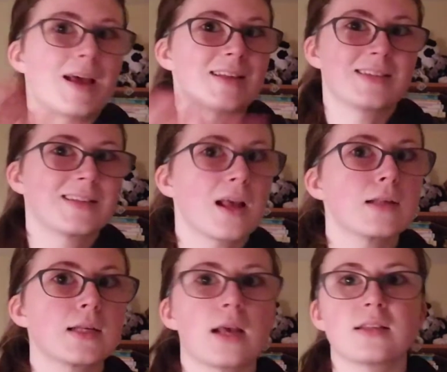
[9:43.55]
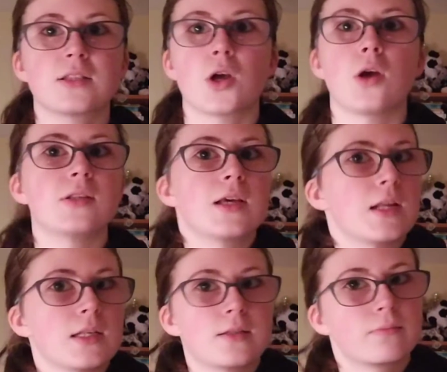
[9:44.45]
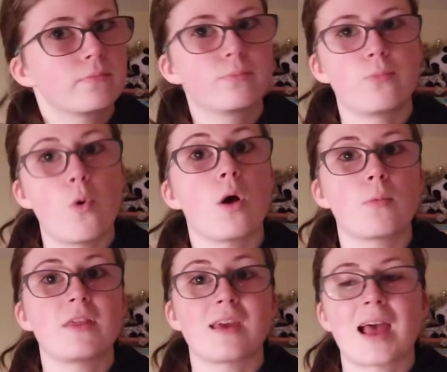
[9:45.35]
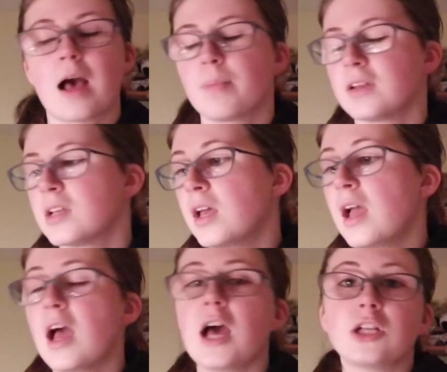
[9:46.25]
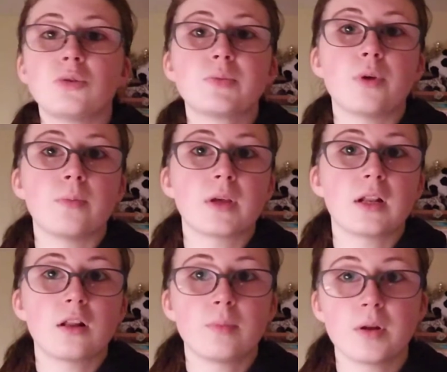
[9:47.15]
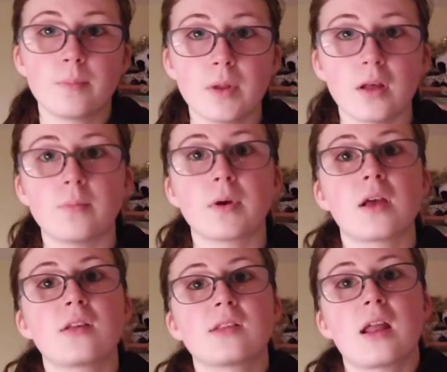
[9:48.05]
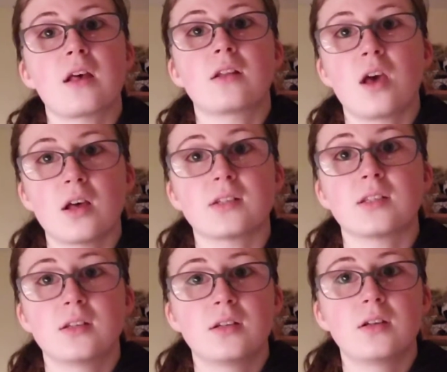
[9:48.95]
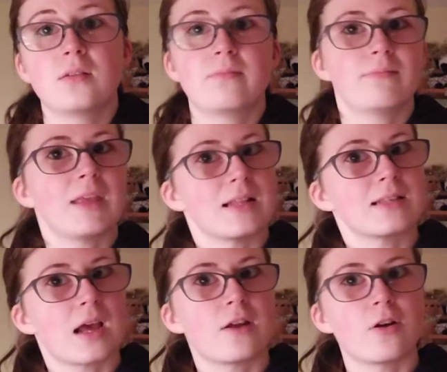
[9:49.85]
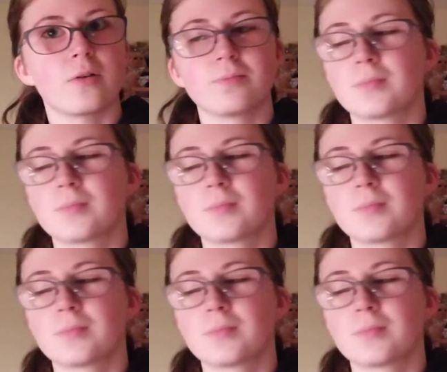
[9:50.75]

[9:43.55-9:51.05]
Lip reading: As disgusting as it sounds, it is what we think happened, and she was pooping a little bit of blood because that had cut inside her.